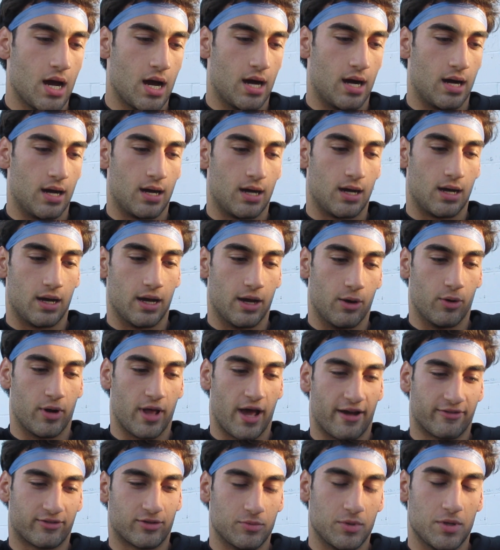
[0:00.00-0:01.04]
It would
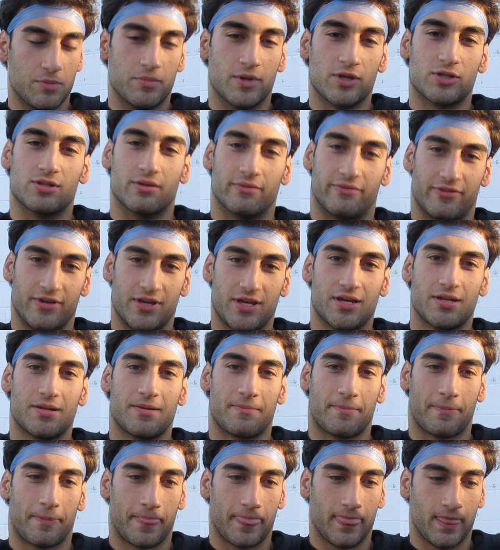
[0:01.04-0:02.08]
have to be Bishop Feehan.
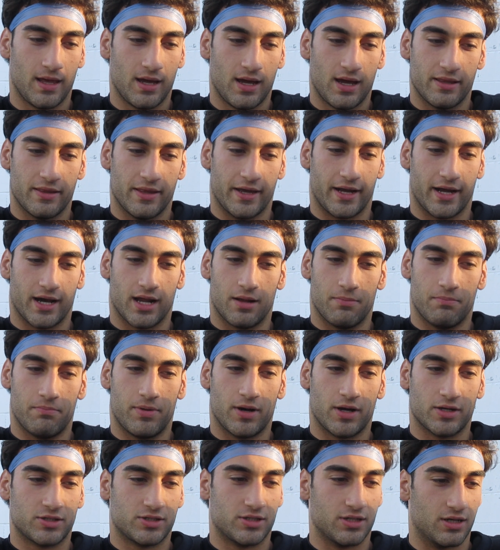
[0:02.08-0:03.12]
They got a
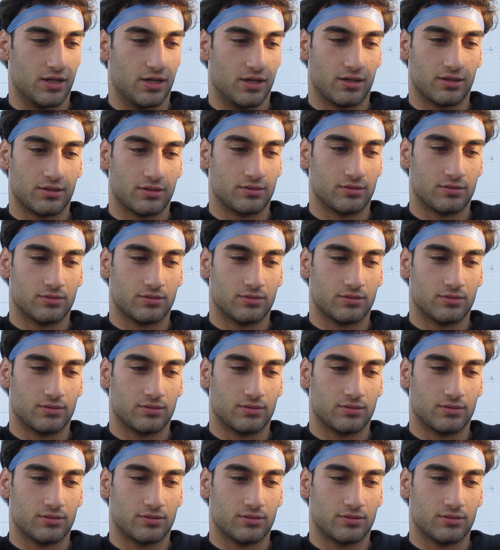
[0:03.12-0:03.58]
bunch of,